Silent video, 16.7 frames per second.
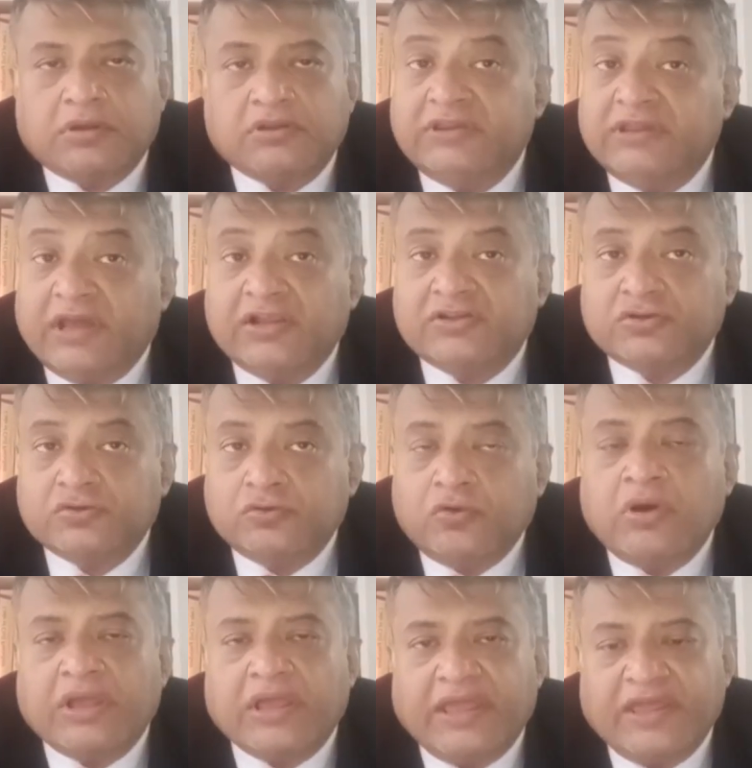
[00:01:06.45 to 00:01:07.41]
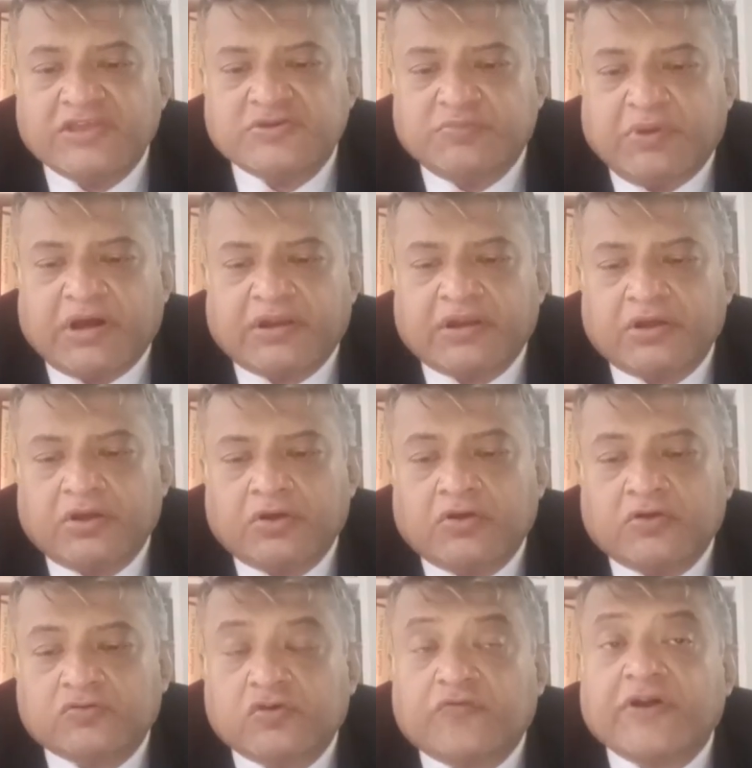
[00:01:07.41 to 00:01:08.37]
There is no age bar
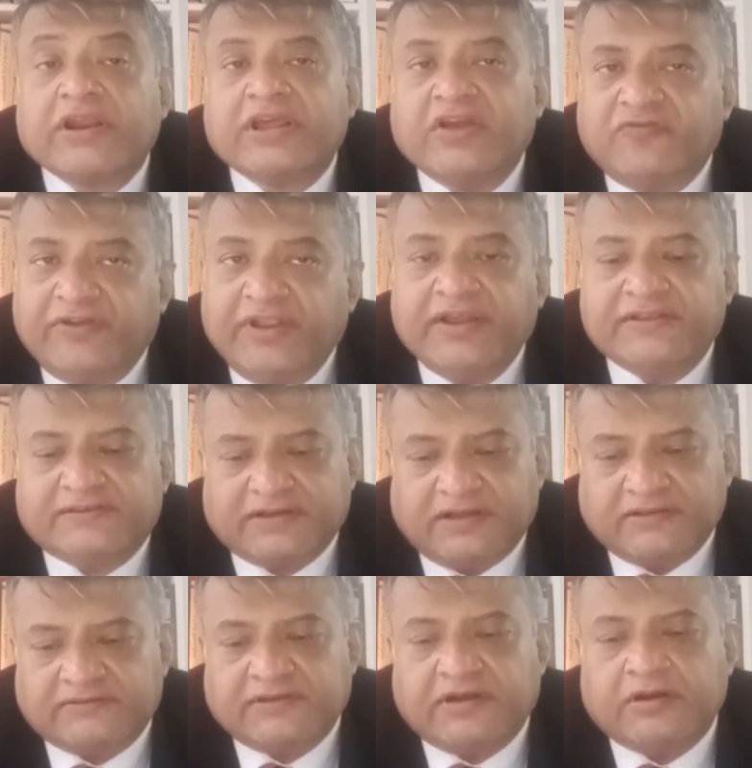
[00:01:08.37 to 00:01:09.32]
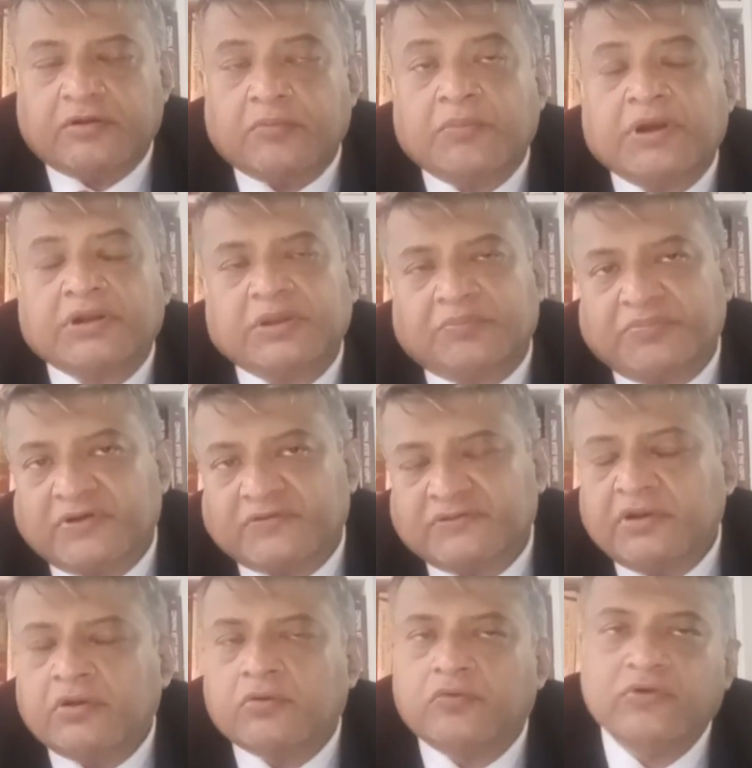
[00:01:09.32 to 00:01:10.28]
so far gifting is concerned, but the
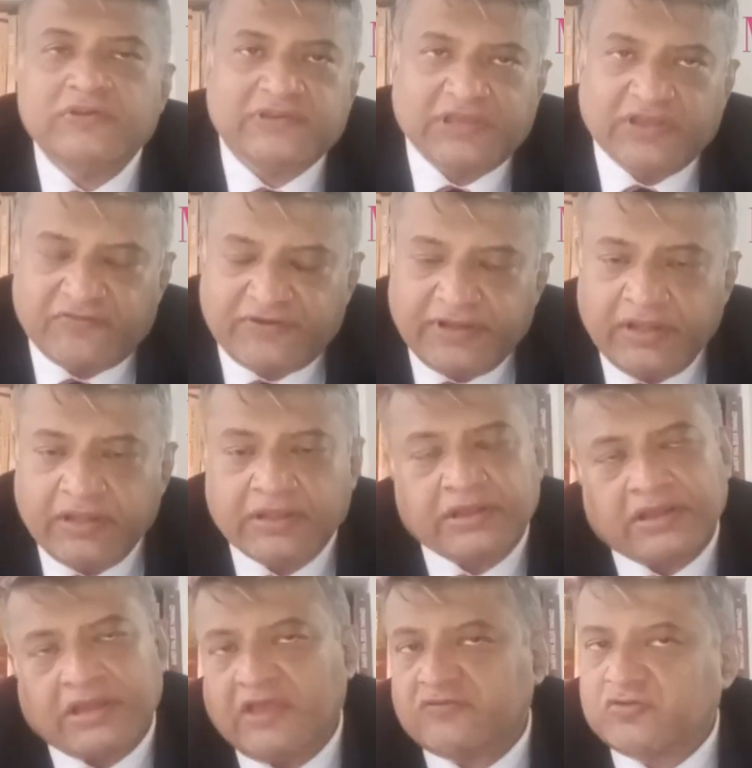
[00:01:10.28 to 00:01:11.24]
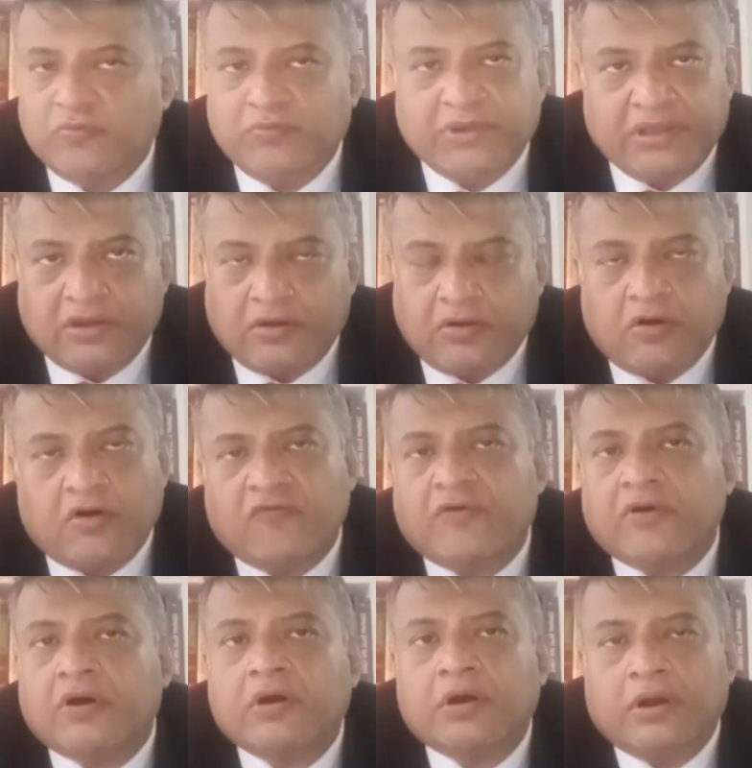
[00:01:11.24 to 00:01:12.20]
person who is gifting has to be
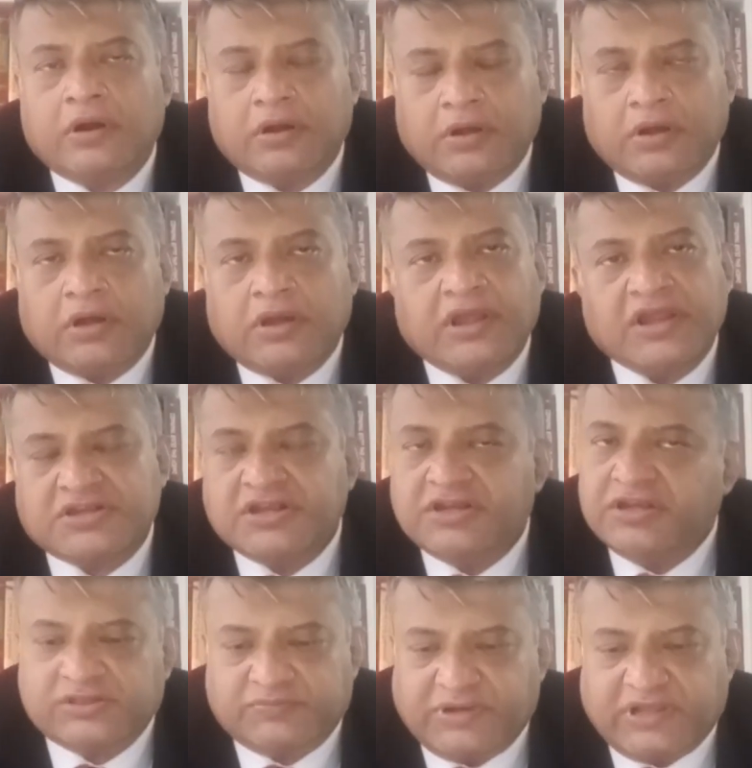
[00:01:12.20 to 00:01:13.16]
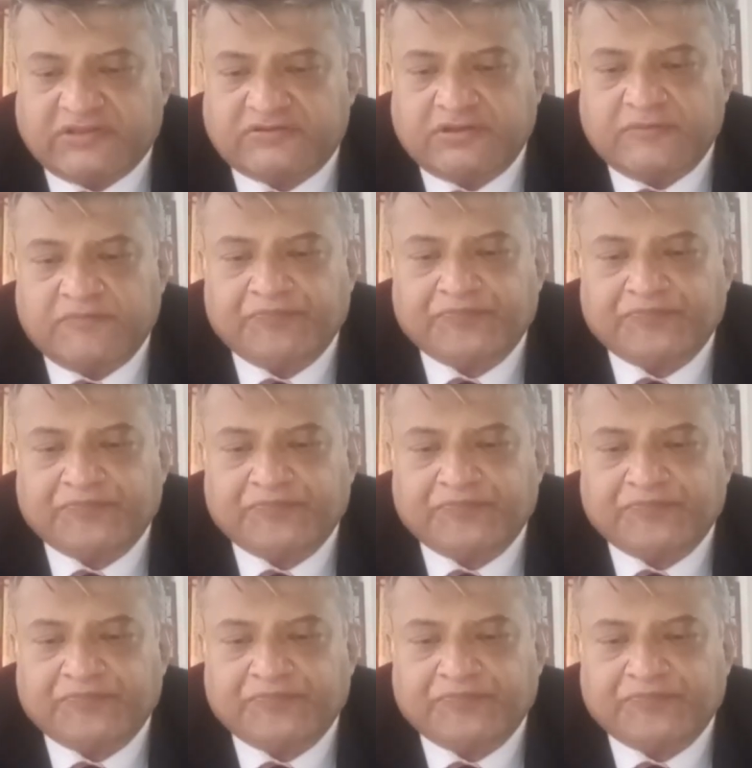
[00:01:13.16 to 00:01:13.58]
of 18 years plus.